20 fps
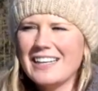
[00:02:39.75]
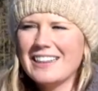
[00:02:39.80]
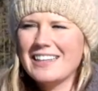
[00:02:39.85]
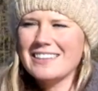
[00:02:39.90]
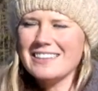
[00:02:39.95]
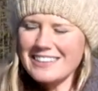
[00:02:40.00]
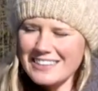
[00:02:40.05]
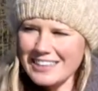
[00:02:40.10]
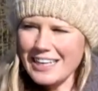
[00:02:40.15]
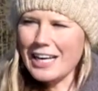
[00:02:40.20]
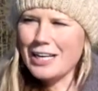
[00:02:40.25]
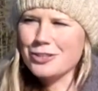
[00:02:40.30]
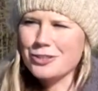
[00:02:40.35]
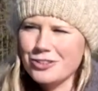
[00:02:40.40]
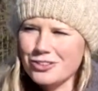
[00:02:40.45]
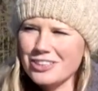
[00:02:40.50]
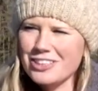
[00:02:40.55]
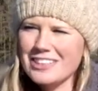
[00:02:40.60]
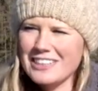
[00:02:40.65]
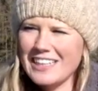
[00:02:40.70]
This is
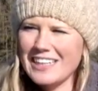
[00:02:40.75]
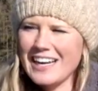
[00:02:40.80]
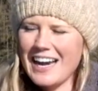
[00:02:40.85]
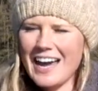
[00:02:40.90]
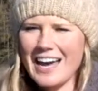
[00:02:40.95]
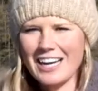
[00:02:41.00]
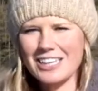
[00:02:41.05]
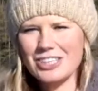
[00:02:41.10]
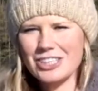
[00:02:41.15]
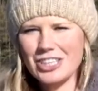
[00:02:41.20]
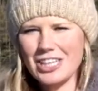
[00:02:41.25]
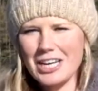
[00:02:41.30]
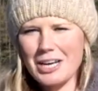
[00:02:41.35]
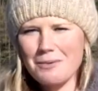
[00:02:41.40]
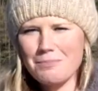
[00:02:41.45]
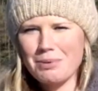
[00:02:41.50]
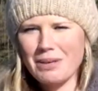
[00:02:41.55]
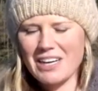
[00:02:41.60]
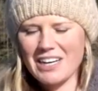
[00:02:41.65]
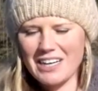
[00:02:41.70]
interesting, actually,
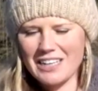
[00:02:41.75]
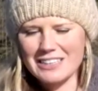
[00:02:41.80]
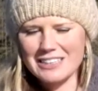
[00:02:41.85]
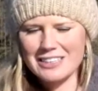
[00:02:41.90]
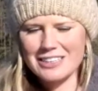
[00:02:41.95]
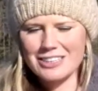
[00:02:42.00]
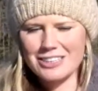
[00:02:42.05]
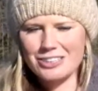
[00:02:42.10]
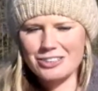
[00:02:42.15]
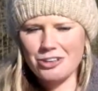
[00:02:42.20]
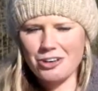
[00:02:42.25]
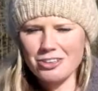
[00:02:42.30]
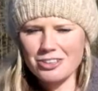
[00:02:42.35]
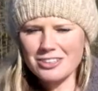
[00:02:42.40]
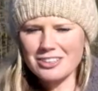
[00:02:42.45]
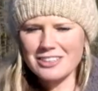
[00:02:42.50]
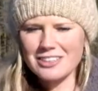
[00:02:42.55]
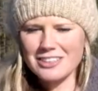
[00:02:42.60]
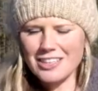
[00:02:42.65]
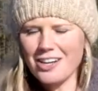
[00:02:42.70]
because
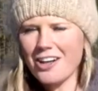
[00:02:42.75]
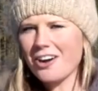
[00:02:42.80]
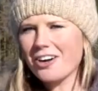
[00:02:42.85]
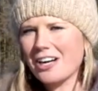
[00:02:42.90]
turtles still